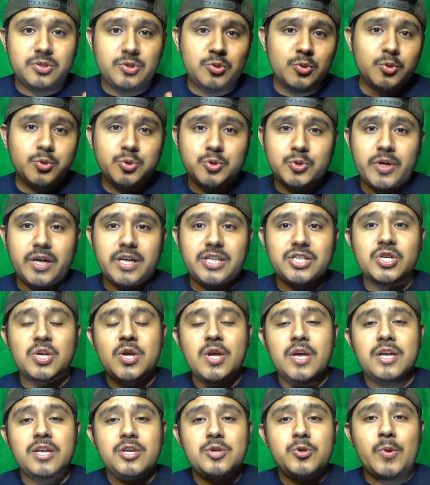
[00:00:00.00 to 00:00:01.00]
Tool trucks,
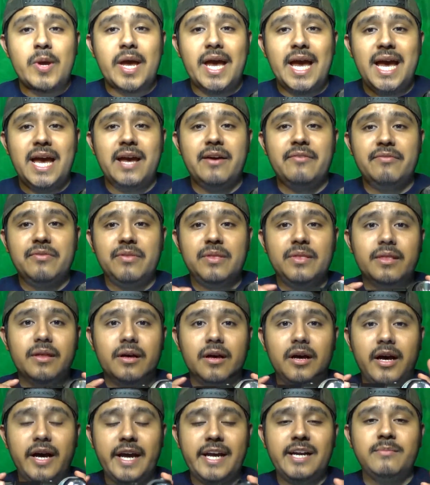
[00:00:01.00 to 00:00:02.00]
you have
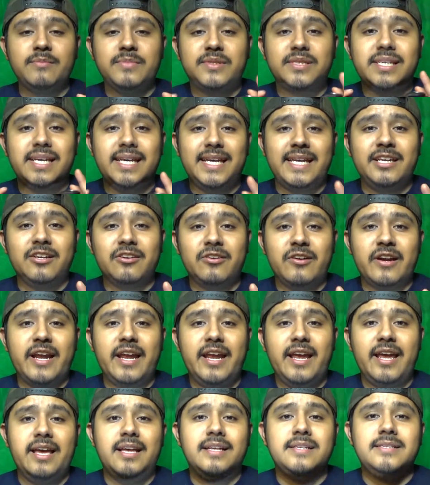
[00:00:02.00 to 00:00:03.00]
the items in your
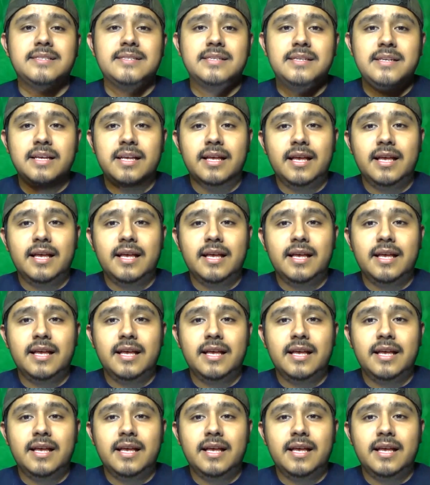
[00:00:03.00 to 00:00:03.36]
hands,